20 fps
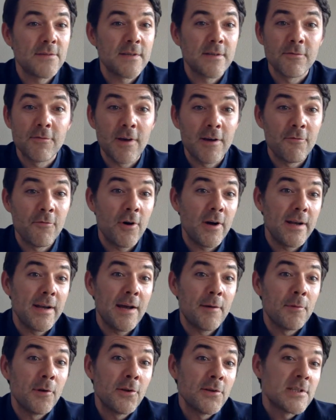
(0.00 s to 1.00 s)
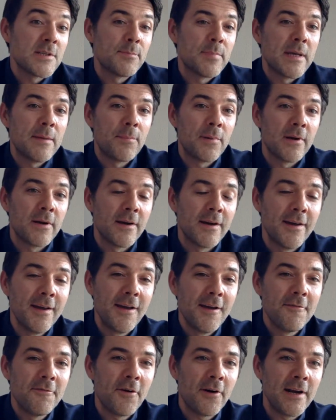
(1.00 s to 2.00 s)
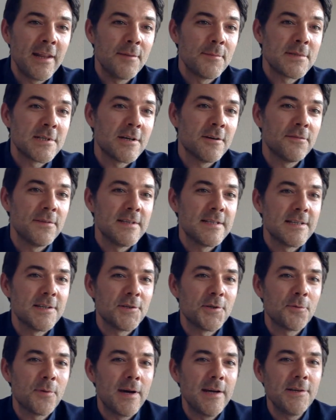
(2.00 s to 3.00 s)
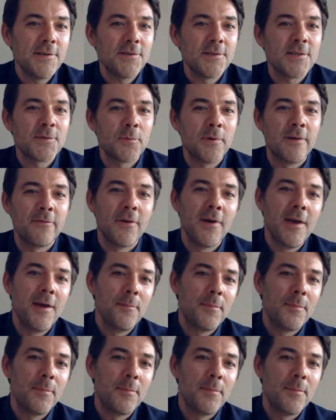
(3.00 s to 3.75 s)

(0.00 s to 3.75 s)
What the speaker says: And right now, lots of people are finding themselves in situations with